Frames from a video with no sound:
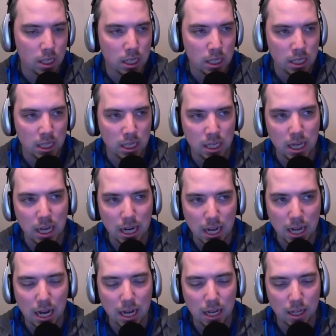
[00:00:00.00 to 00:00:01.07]
He
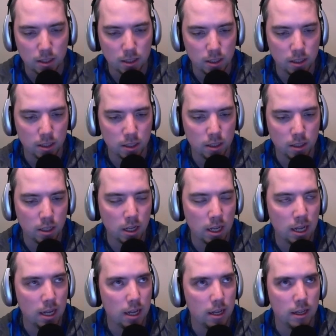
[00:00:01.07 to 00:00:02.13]
got
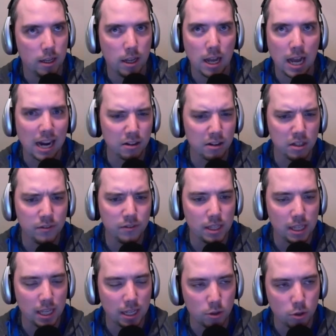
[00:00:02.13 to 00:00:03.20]
I don't even
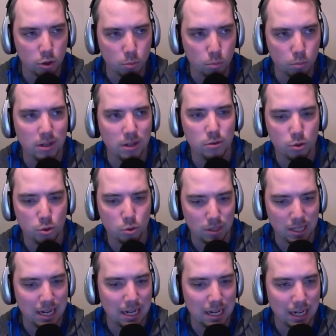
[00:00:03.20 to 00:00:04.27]
think Antonio Brown has scored
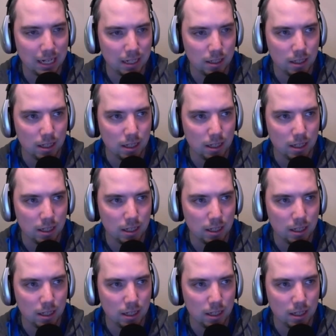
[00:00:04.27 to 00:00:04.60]
that high.